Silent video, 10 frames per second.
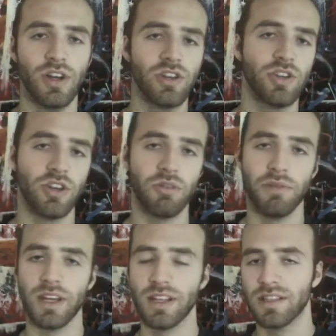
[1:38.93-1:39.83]

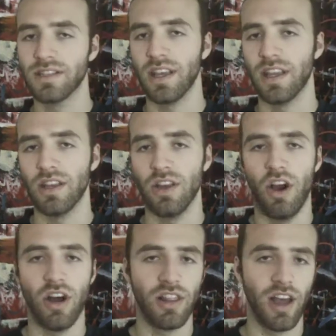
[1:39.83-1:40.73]
tournaments and
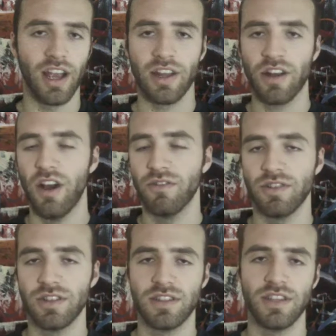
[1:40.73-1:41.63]
online
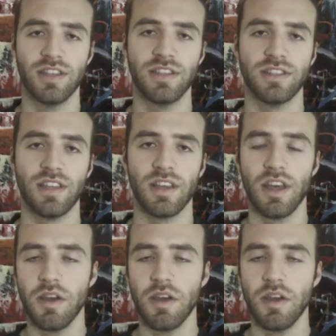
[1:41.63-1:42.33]
conferences and